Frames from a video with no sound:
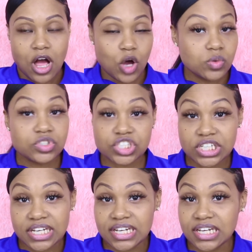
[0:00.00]

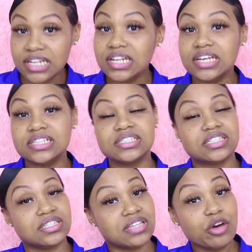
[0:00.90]
ocean, it's
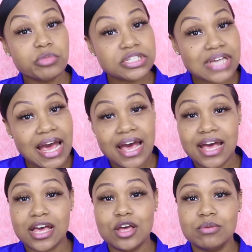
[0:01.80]

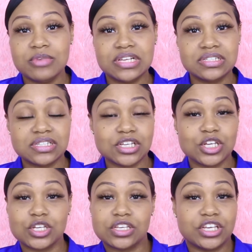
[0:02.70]
summertime, it's
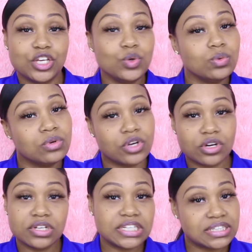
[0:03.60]
cute
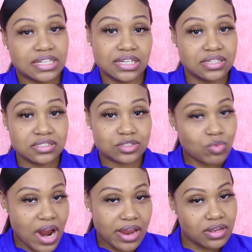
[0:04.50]
girly things,
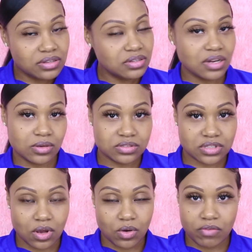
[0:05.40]
right?
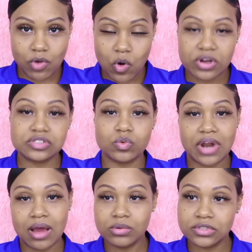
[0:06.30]
So of course what
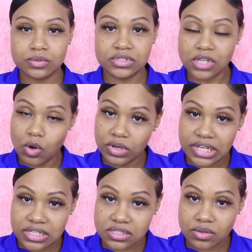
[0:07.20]
I would do is go on
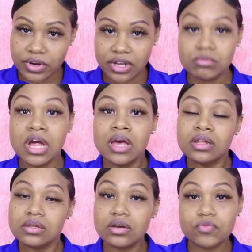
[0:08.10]
Instagram,
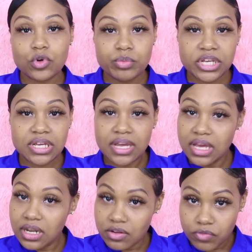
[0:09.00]
look for me
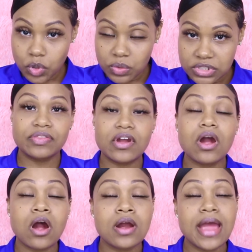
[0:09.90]
an influence. There
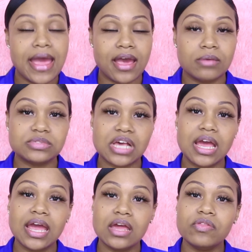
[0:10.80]
are apps
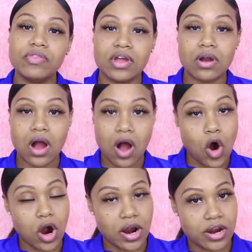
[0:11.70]
and there
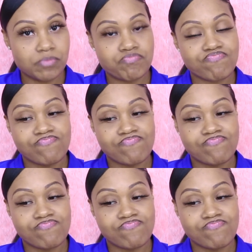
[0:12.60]
are